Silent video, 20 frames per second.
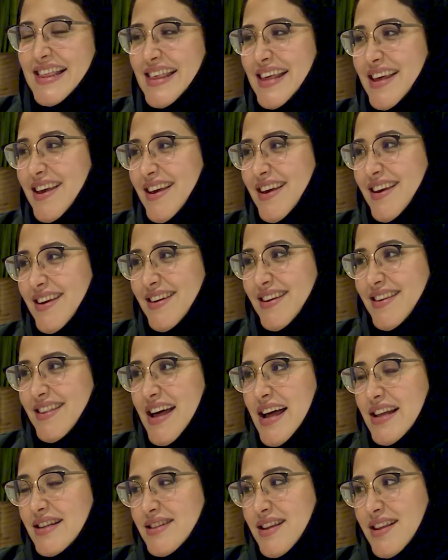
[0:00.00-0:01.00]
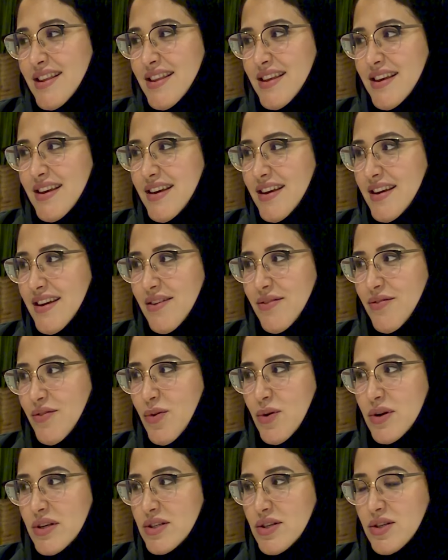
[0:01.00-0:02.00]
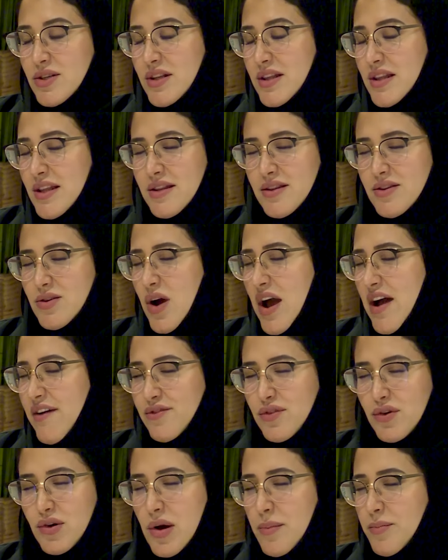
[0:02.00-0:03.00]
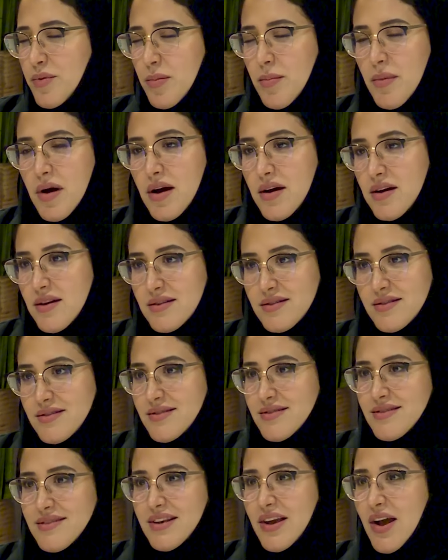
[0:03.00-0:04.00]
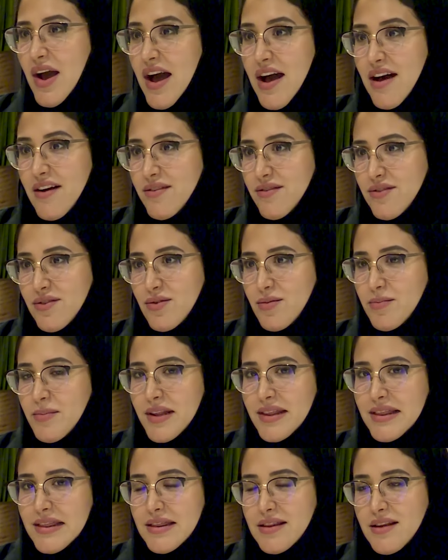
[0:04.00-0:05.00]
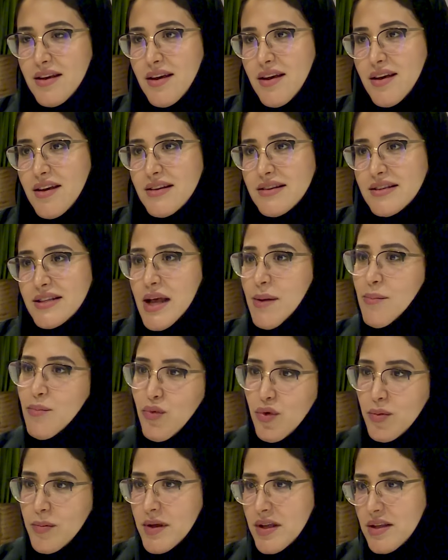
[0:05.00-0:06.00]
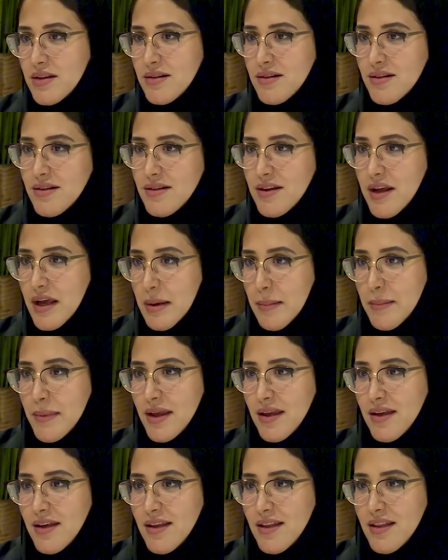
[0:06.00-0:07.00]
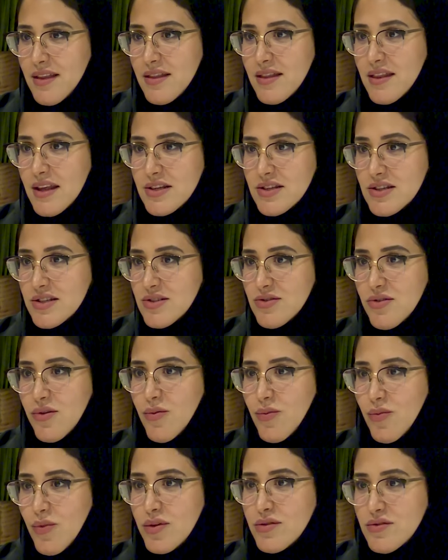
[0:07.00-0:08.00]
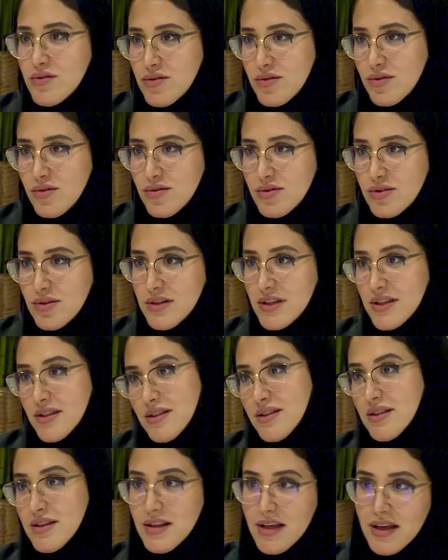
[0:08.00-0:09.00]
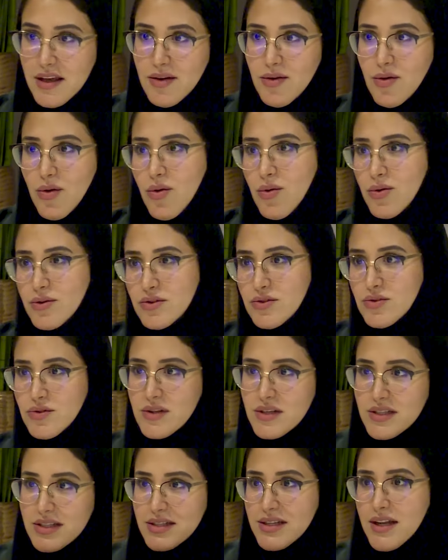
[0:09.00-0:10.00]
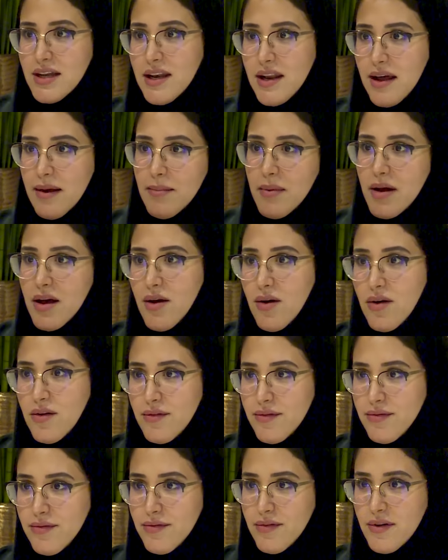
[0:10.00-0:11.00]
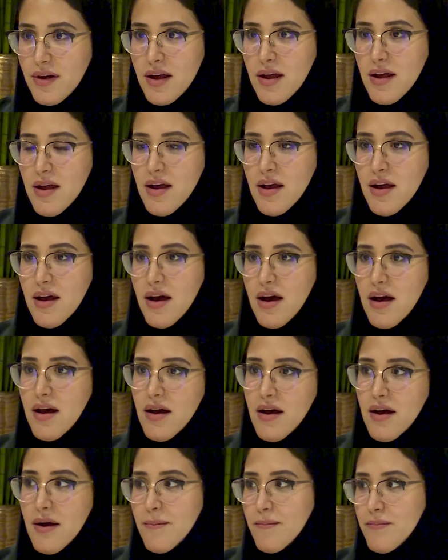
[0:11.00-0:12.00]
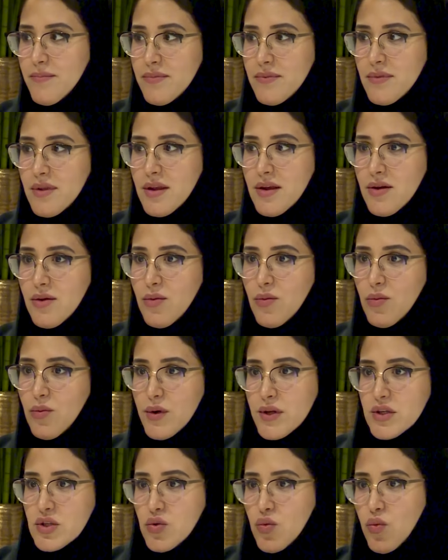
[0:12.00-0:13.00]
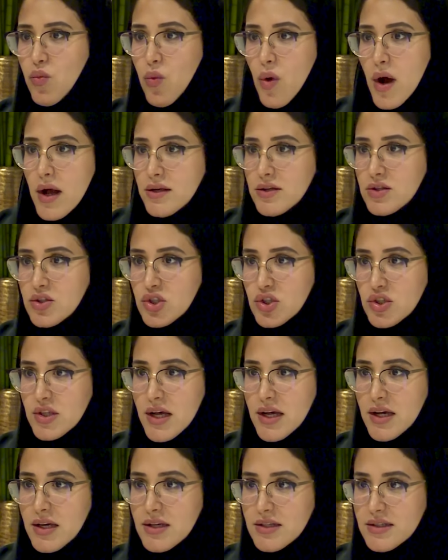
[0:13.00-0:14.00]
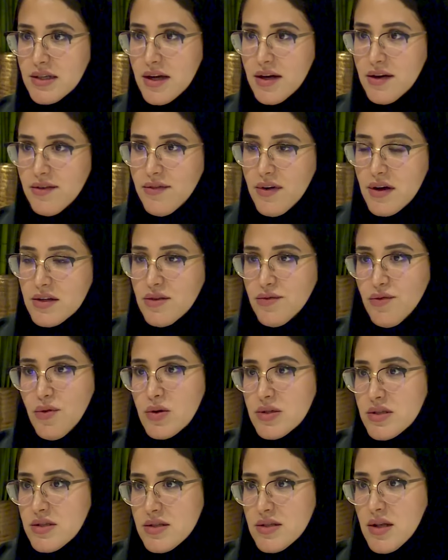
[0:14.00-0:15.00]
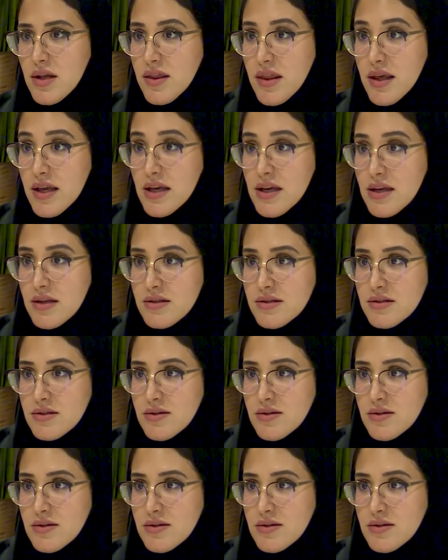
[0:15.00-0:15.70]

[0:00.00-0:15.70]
thing. Of course, you have to compromise. You have to, but some women like me, they just don't want to. So they go into this dilemma of which one should I sacrifice? Of course, it's not the kids.